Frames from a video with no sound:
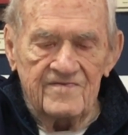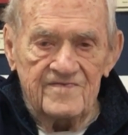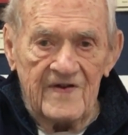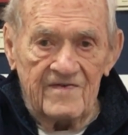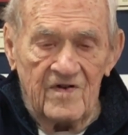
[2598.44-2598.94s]

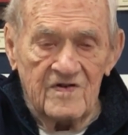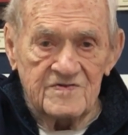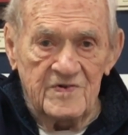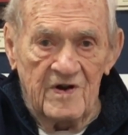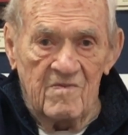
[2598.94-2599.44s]
I've always
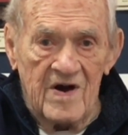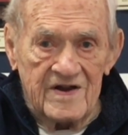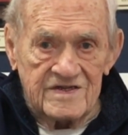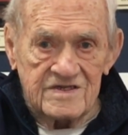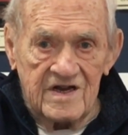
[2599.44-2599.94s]
been a
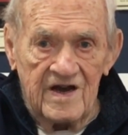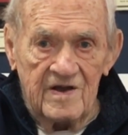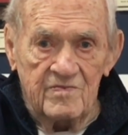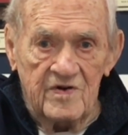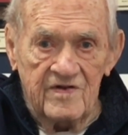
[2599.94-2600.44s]
modest guy,
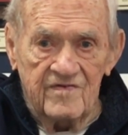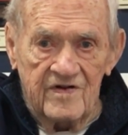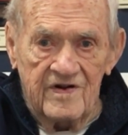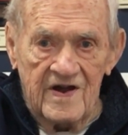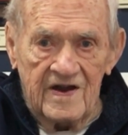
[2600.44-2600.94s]
believe it or
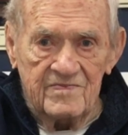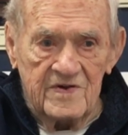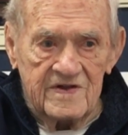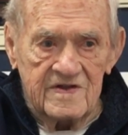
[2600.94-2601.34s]
not, but